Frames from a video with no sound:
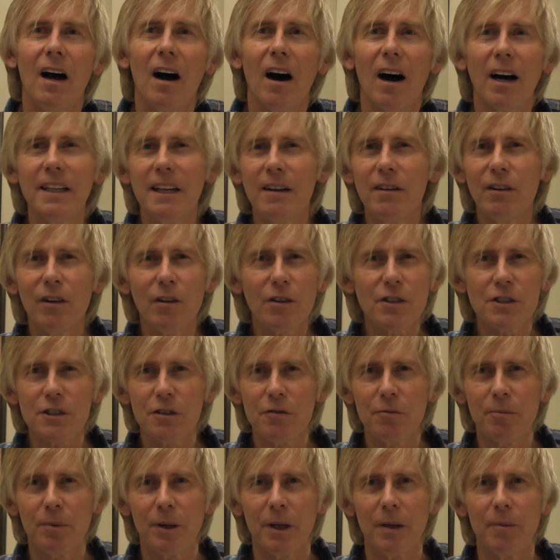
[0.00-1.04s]
I know lots
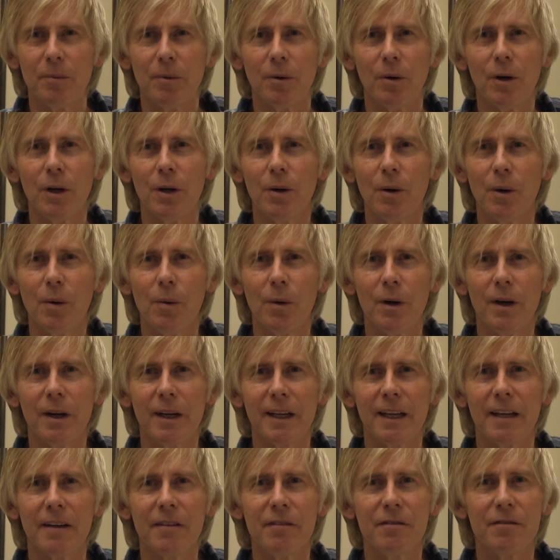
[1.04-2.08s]
of people who are
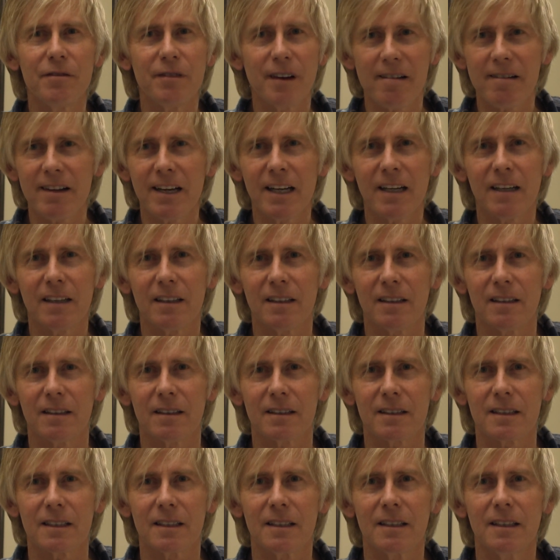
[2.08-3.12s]
working very
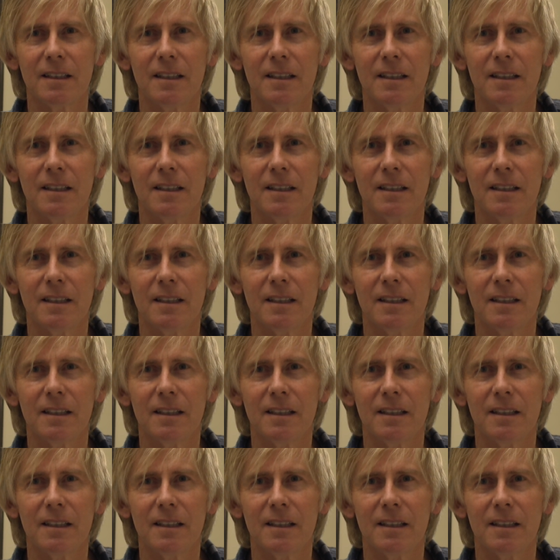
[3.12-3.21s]
hard